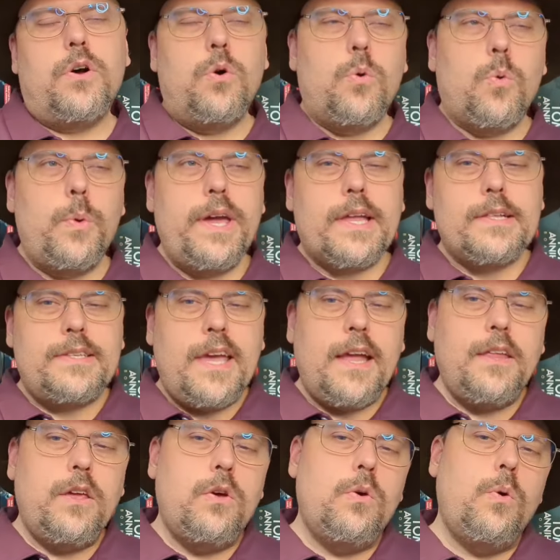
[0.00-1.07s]
So we
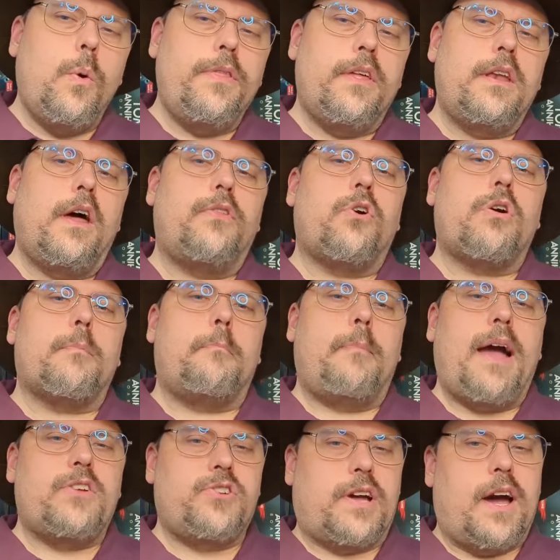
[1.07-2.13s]
continue with
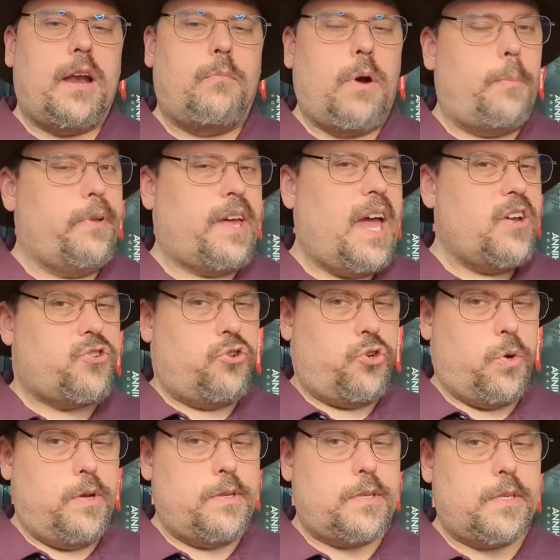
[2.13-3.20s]
another magic item
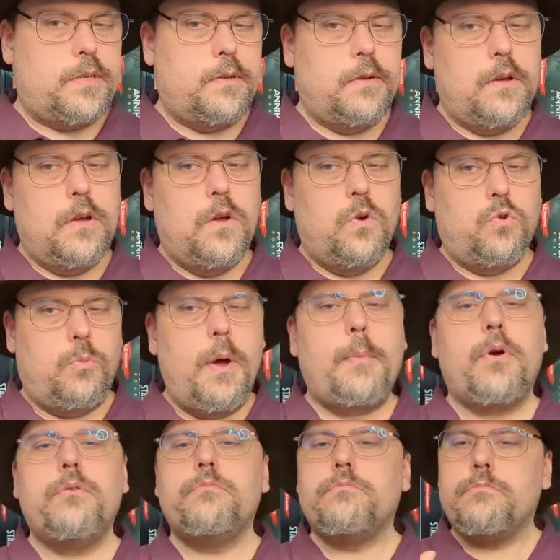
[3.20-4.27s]
replication choice.
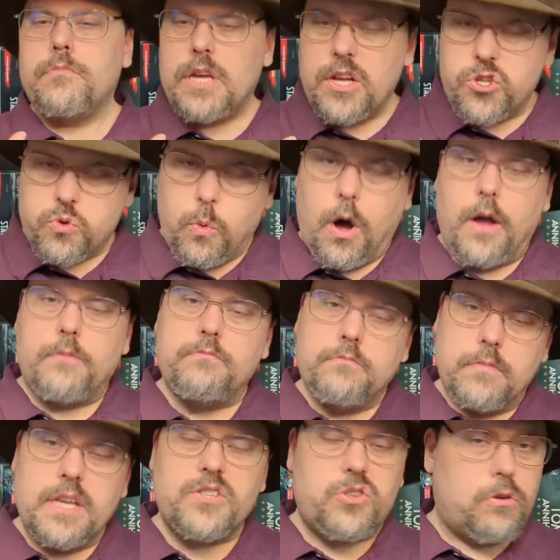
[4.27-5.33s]
Remember, each
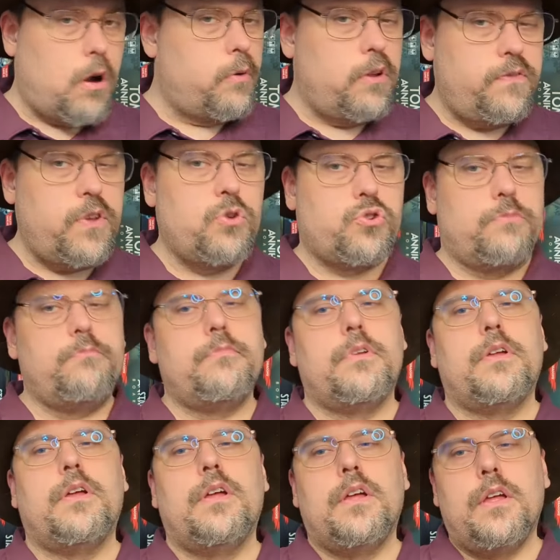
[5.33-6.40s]
one is their own
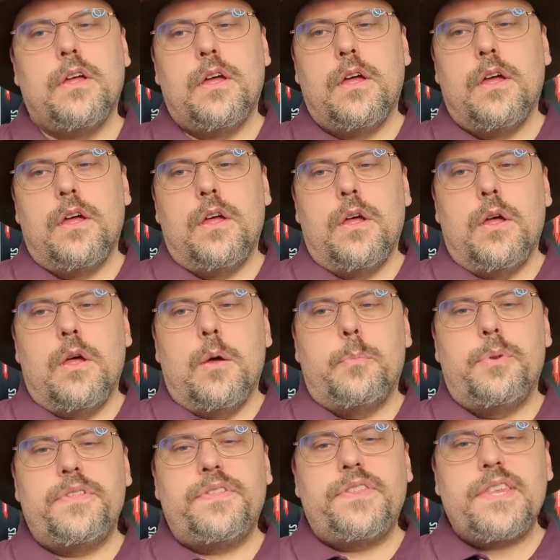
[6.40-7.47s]
infusion.
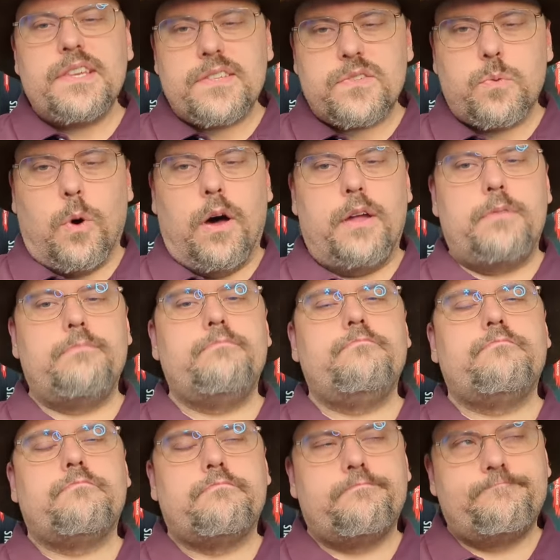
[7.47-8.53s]
With this
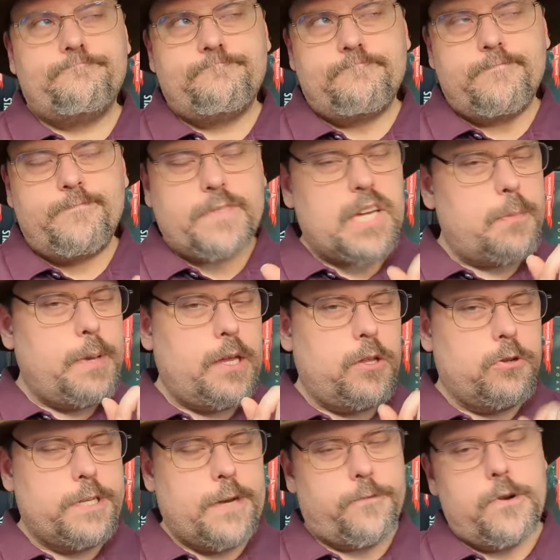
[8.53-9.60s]
one, it's going
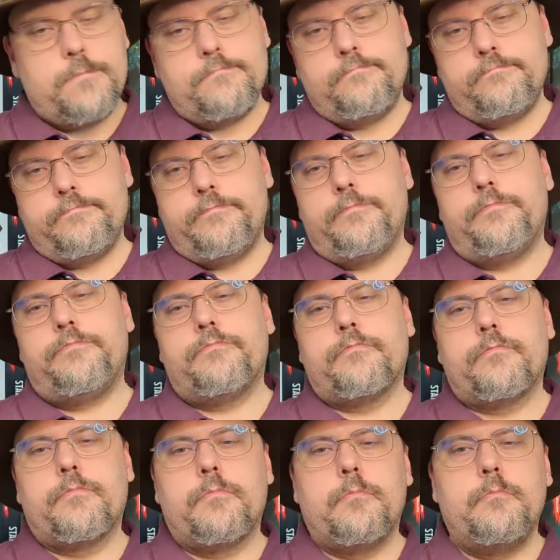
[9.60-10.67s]
to be a little different.
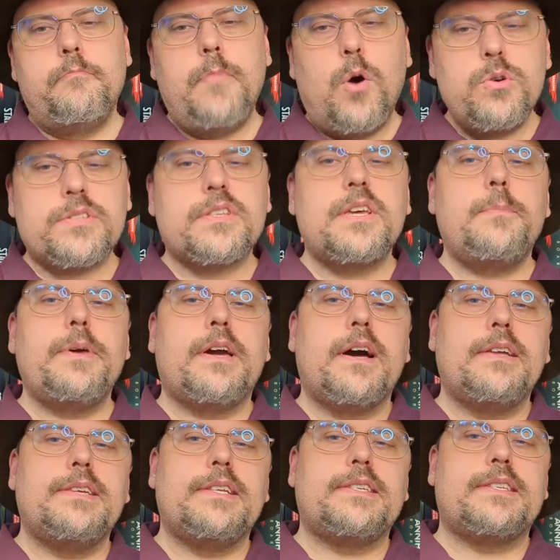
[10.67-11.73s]
Mostly
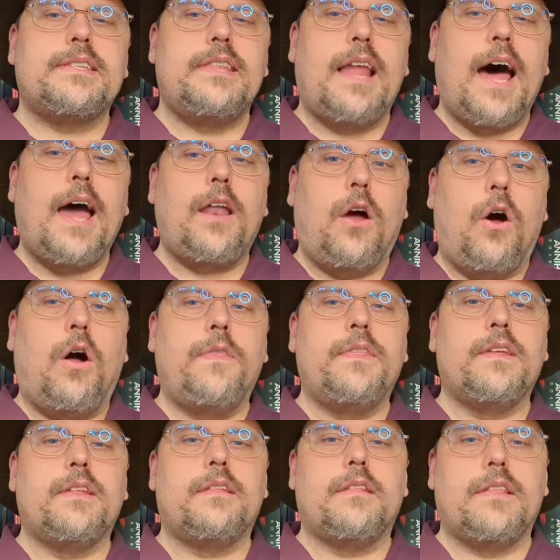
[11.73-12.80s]
because it's not
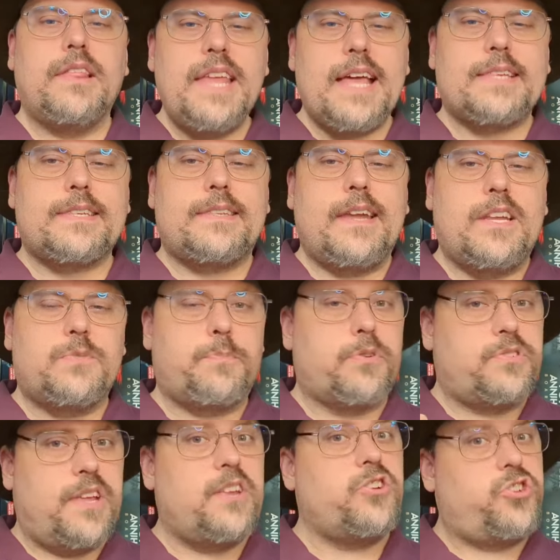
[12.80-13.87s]
on the list that
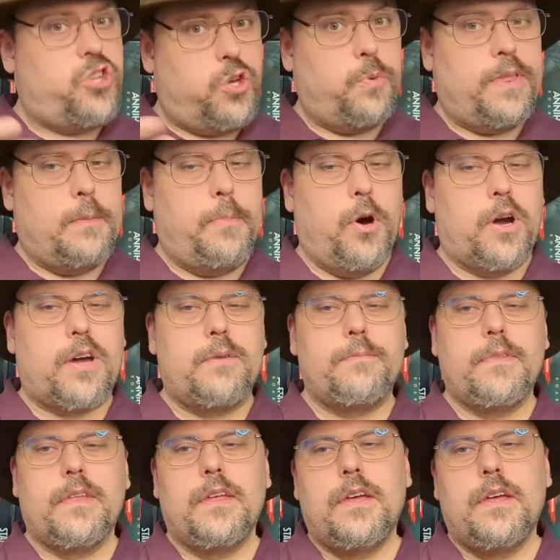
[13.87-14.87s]
is presented to you in the book.